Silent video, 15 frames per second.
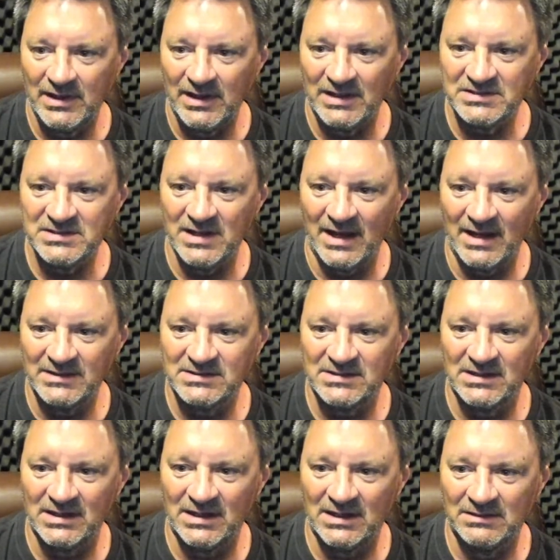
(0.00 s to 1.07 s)
It's not,
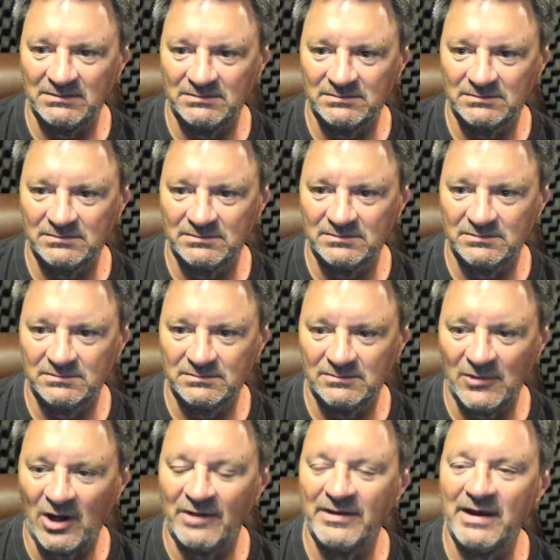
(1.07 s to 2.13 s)
uh,
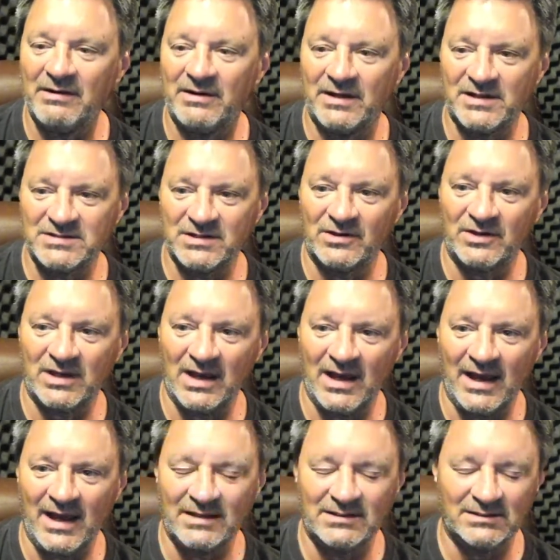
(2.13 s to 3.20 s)
oh, there it is. Okay,
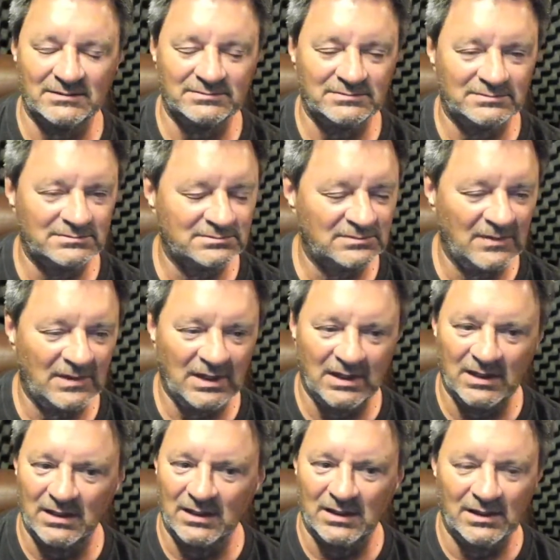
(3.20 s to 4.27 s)
I had to.
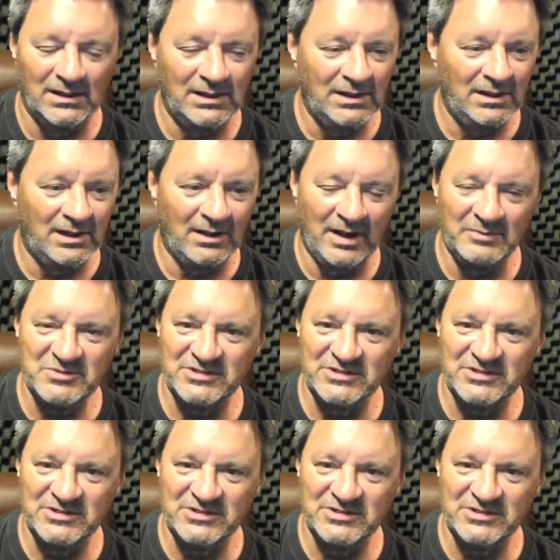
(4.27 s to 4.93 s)
Uh, I'm